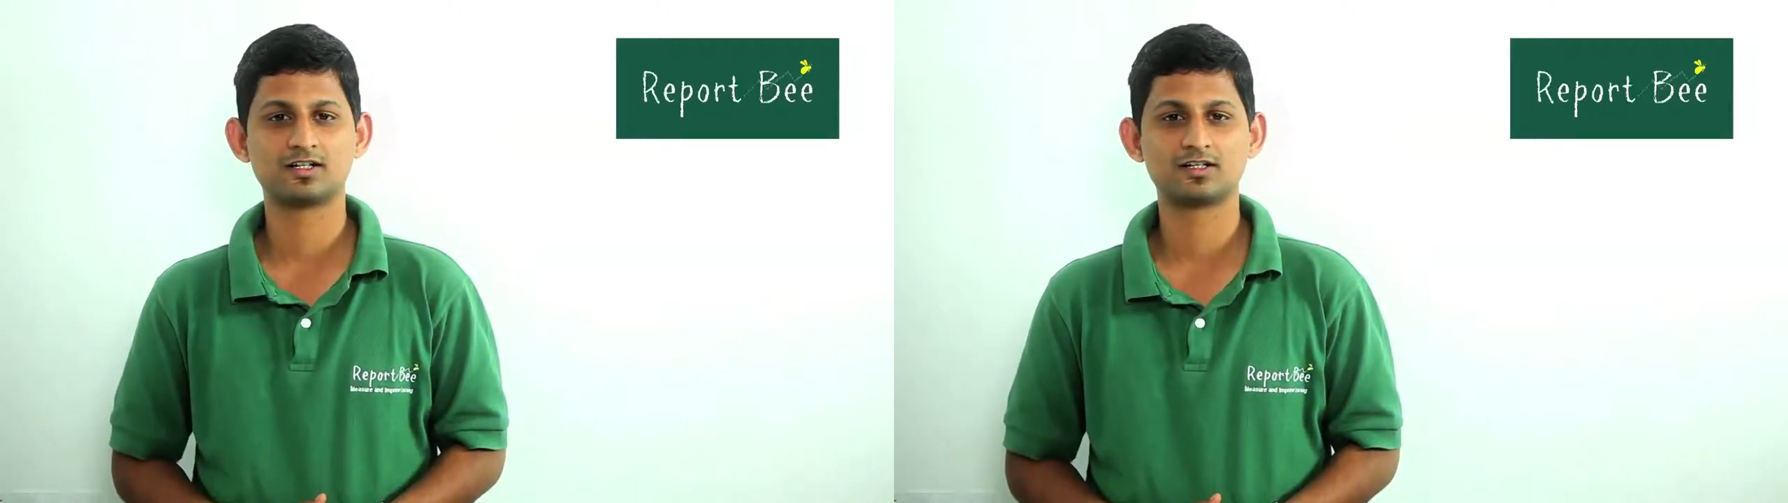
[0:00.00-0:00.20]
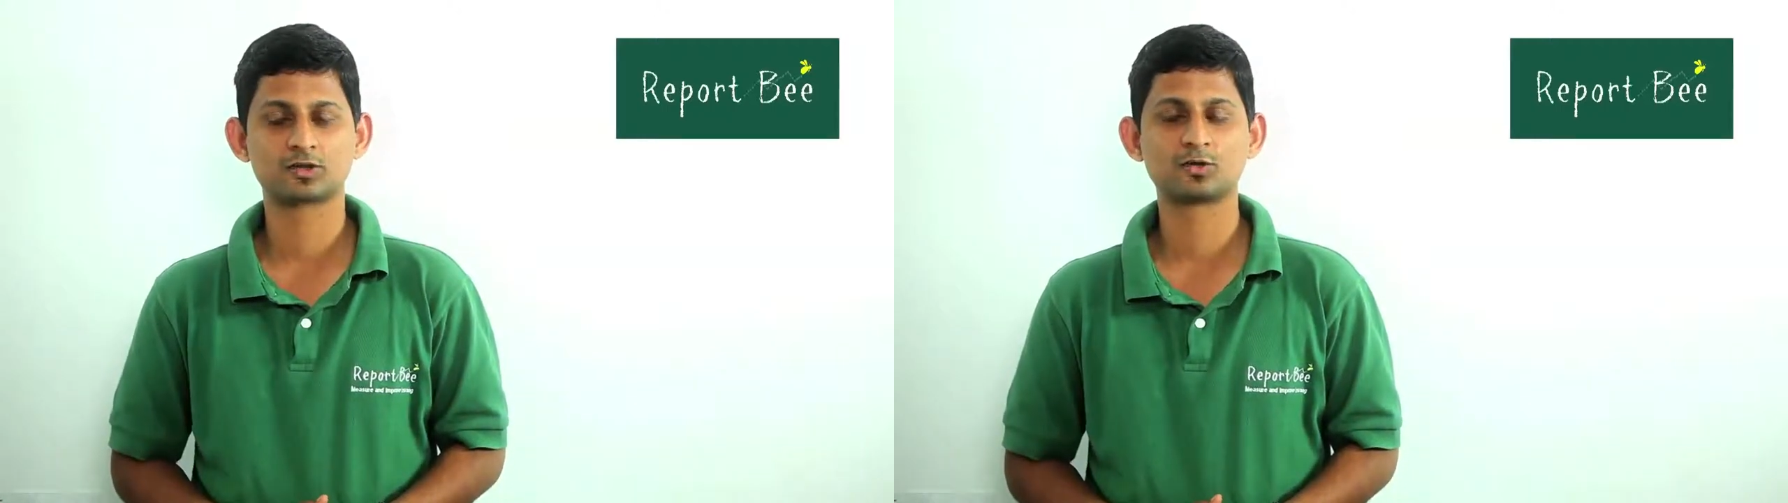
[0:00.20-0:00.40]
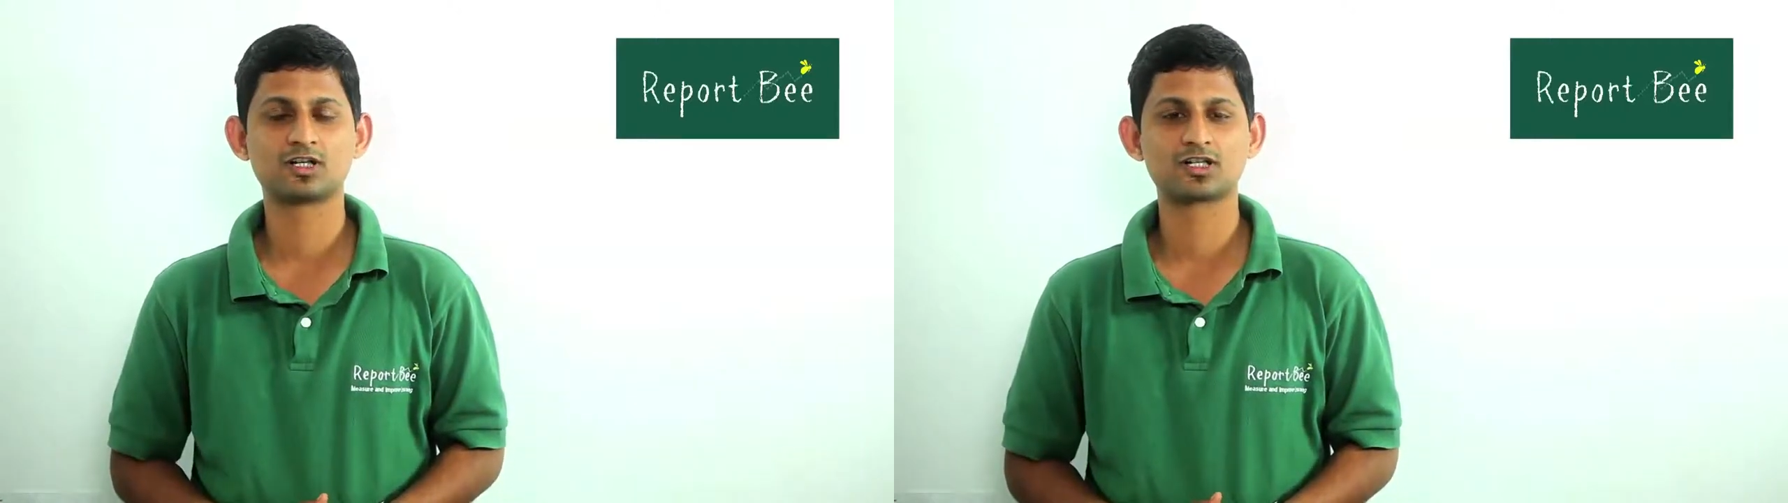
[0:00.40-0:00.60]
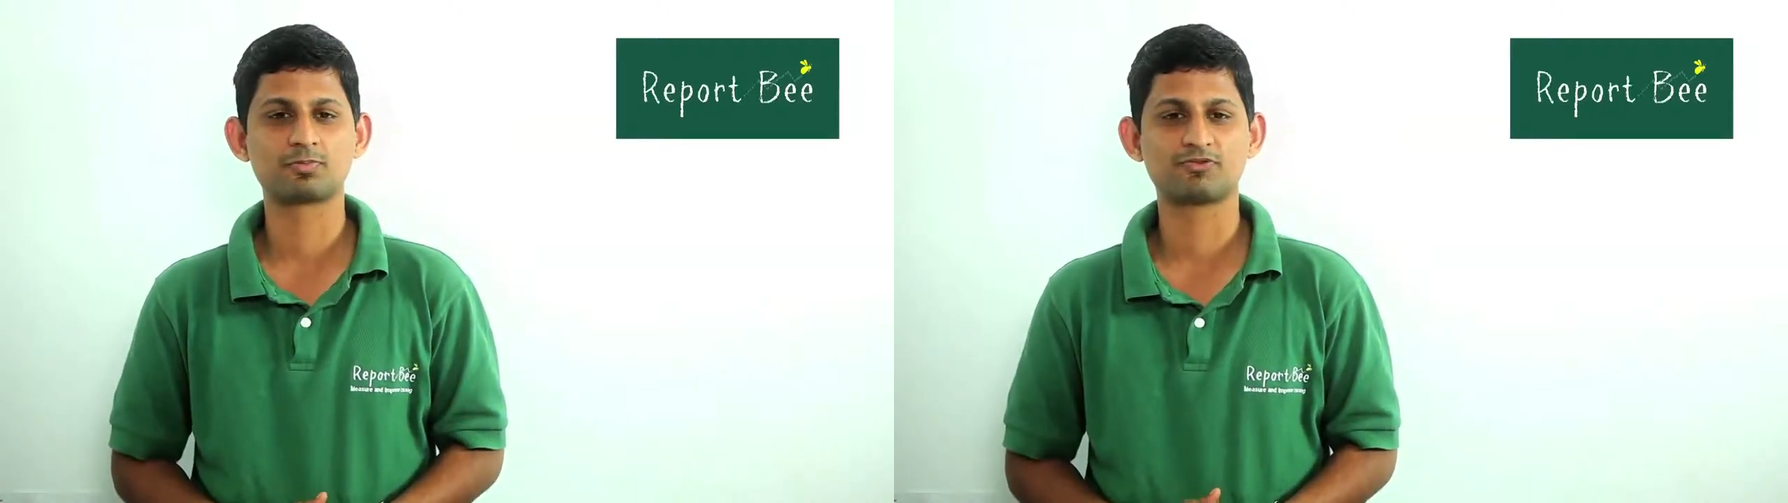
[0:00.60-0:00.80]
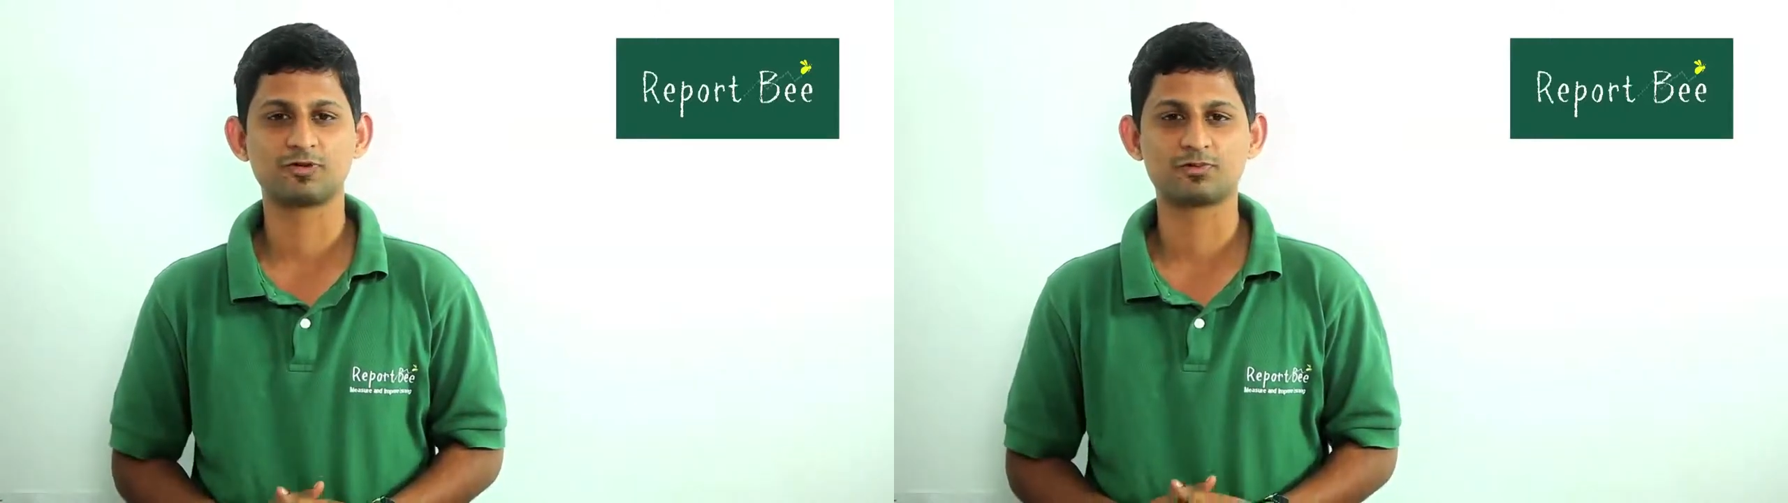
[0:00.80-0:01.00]
students'
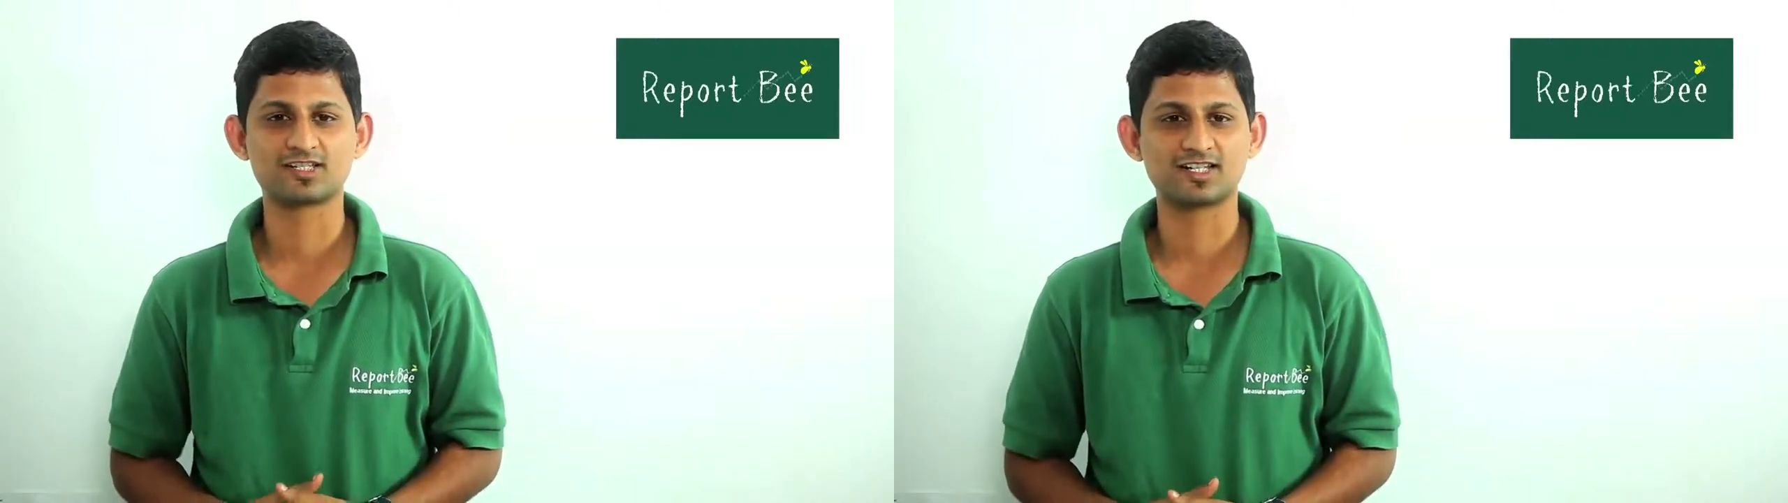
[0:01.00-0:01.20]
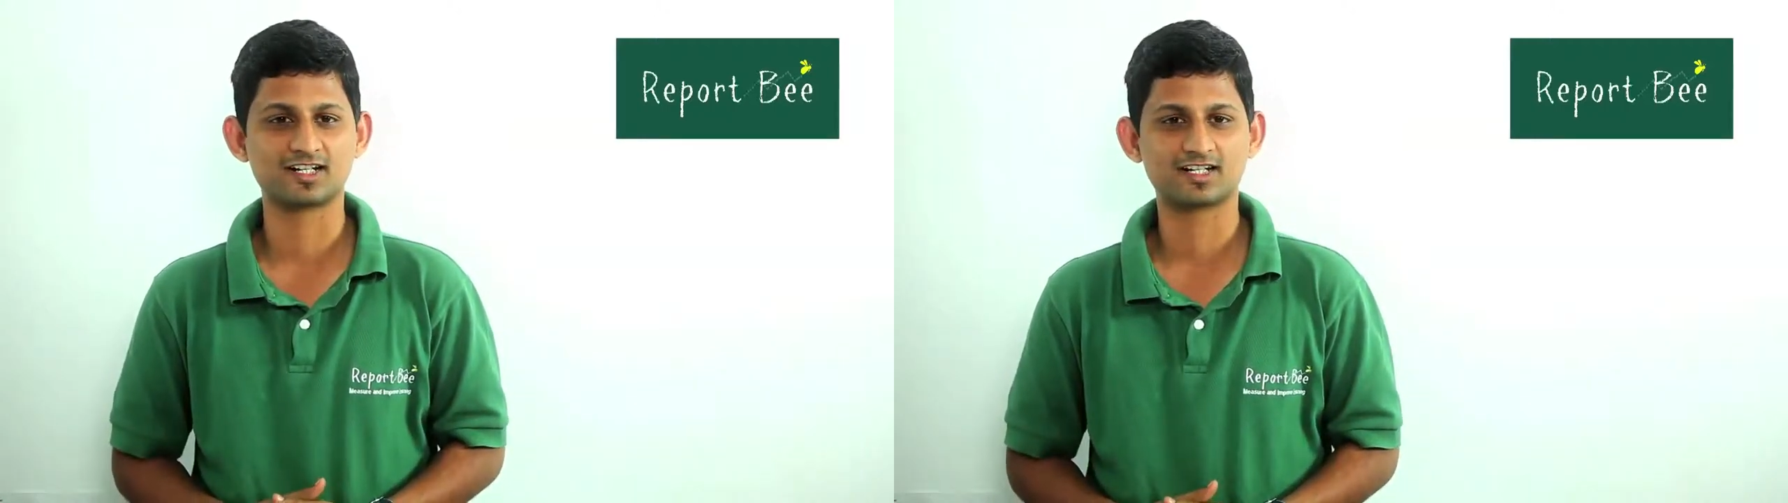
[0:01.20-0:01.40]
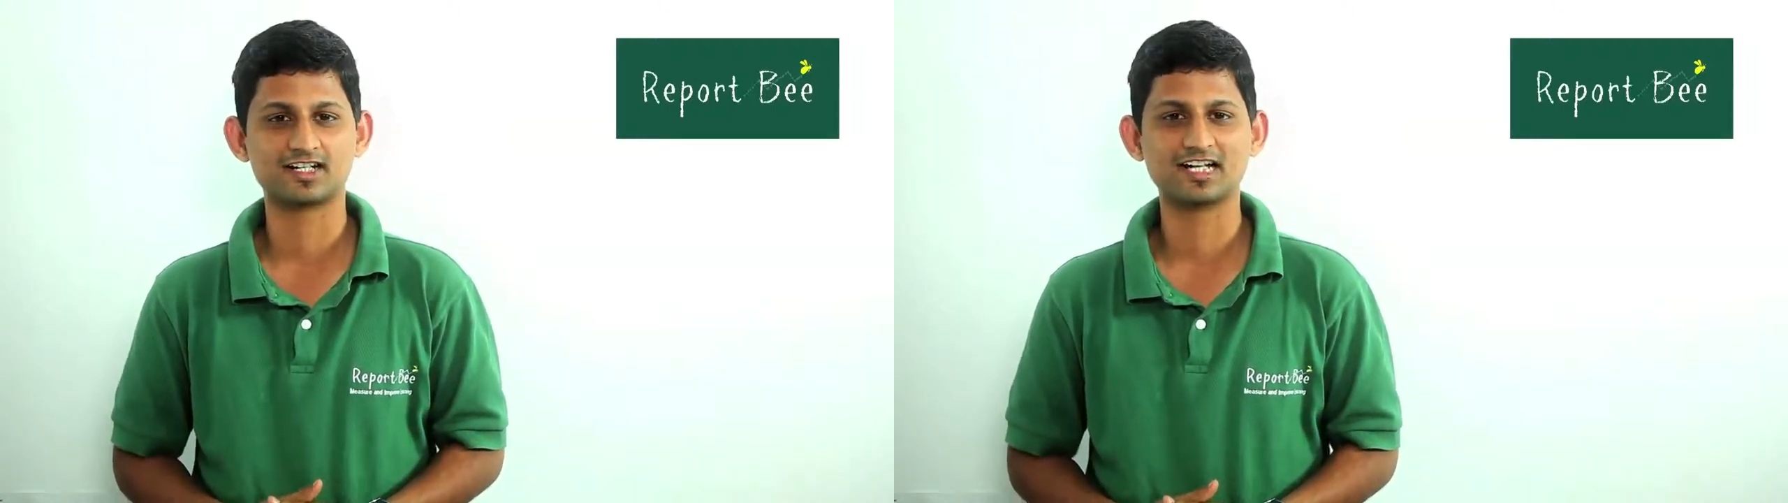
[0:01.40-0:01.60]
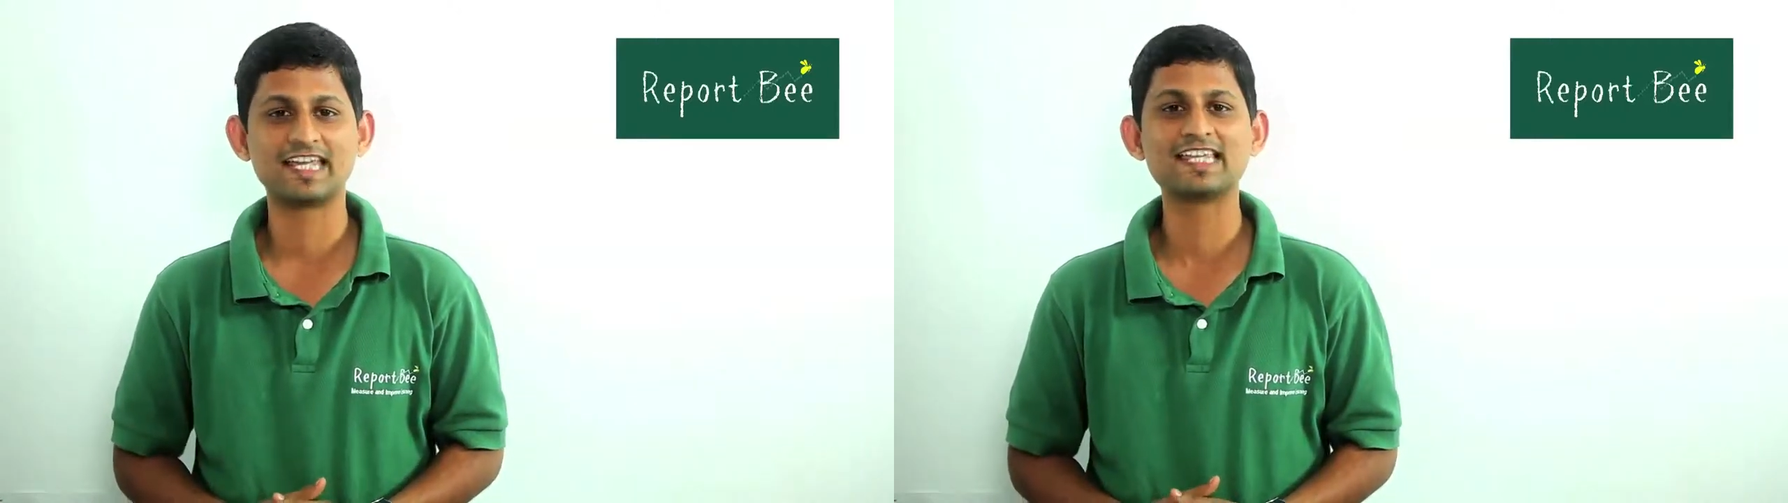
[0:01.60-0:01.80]
performance data